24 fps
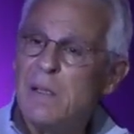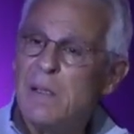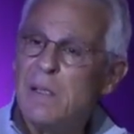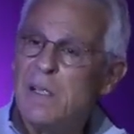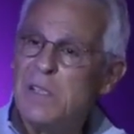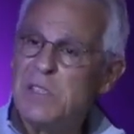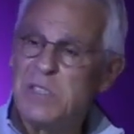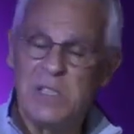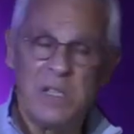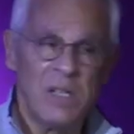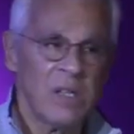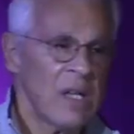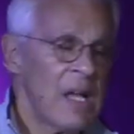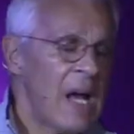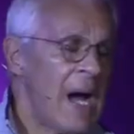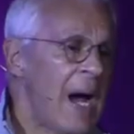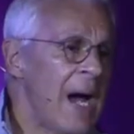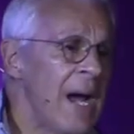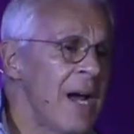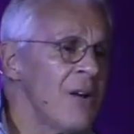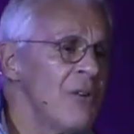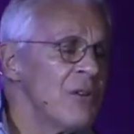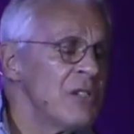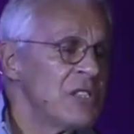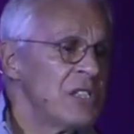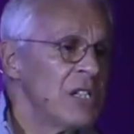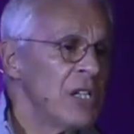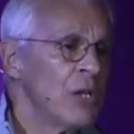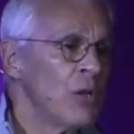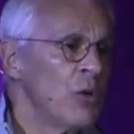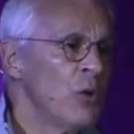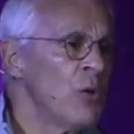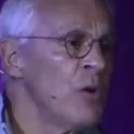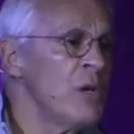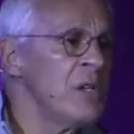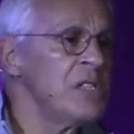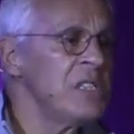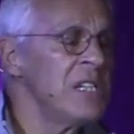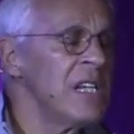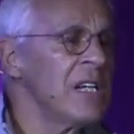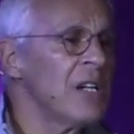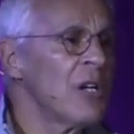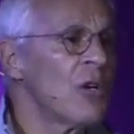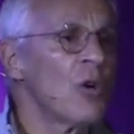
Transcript: Is he a liar? Is he a lunatic?